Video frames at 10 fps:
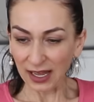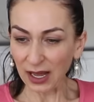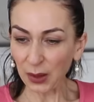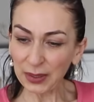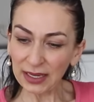
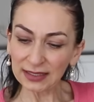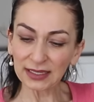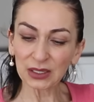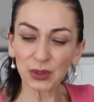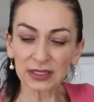I'm
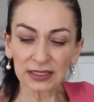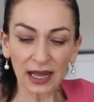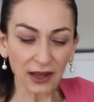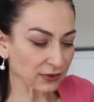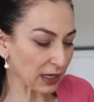adding
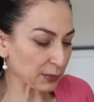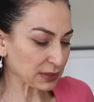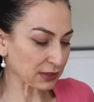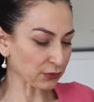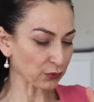1.5
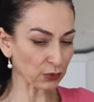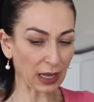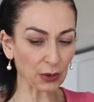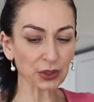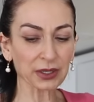cups of
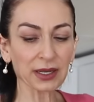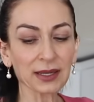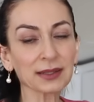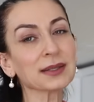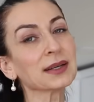flour
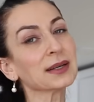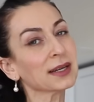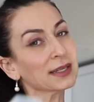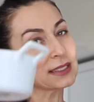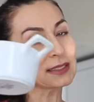and
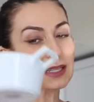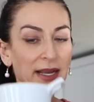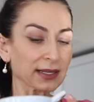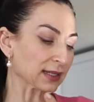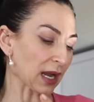an
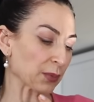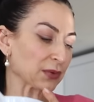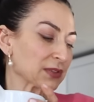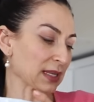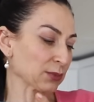entire cup
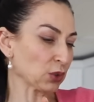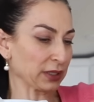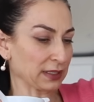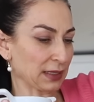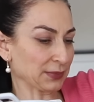of
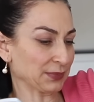semolina.